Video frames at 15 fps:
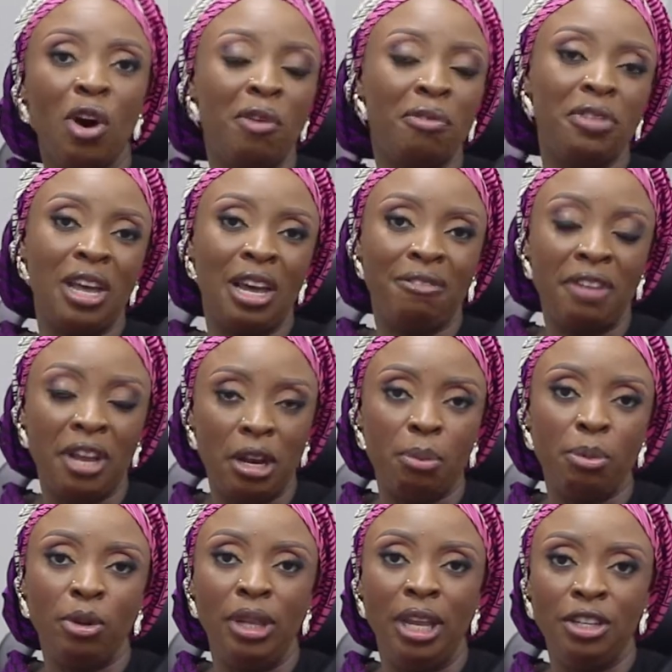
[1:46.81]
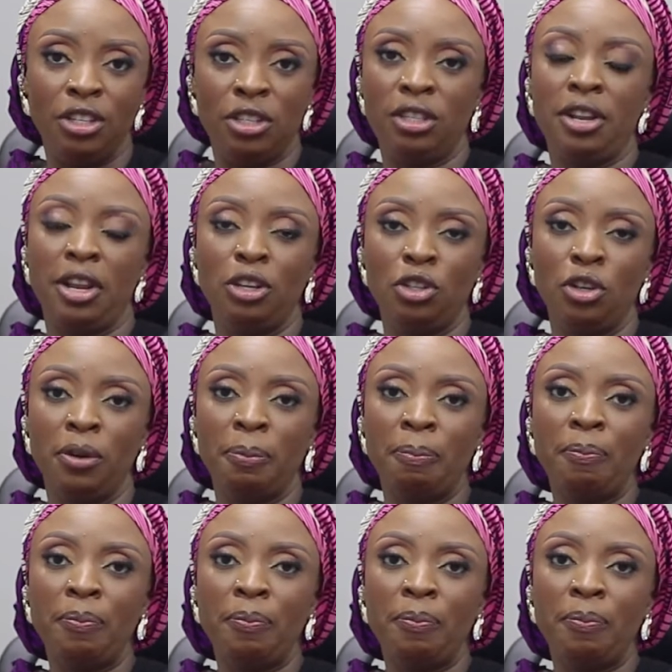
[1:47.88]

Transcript: of the available legislation.